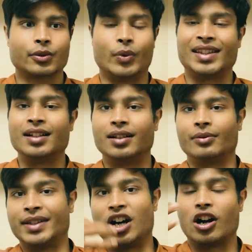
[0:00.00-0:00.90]
with
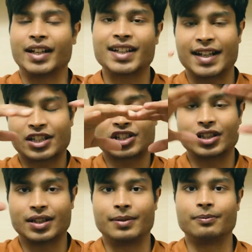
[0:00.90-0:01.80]
the
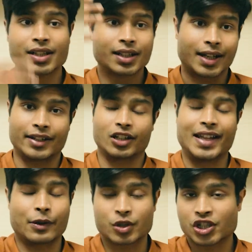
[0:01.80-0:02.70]
architecture. I thought
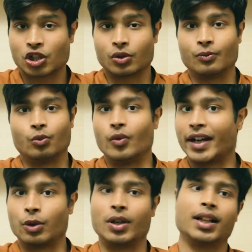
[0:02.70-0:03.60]
that was shown
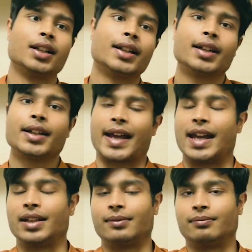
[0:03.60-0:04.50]
very well,
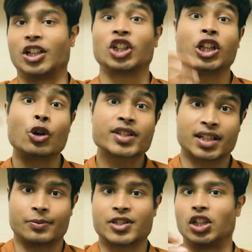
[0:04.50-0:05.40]
and the
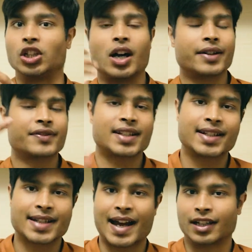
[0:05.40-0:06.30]
close-ups. A lot of
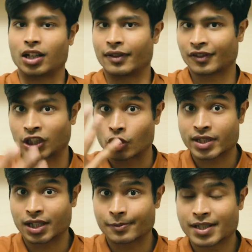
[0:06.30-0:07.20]
scenes had a lot of
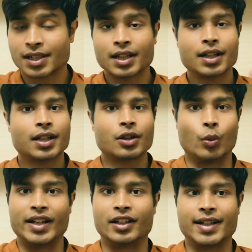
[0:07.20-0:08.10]
close-ups,
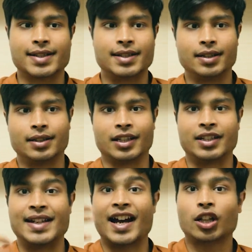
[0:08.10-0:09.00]
whether it's the
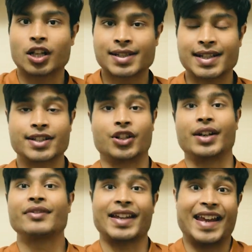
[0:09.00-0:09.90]
dialogue scenes or
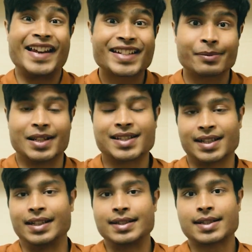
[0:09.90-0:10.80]
even the intimate
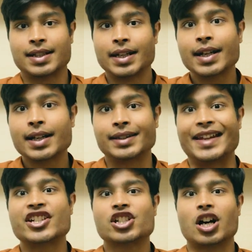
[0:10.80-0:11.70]
scenes.
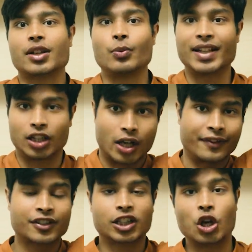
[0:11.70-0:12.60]
They shot with a lot
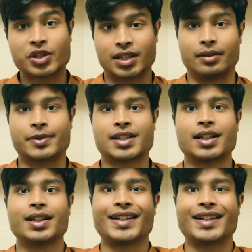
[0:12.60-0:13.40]
of close-ups,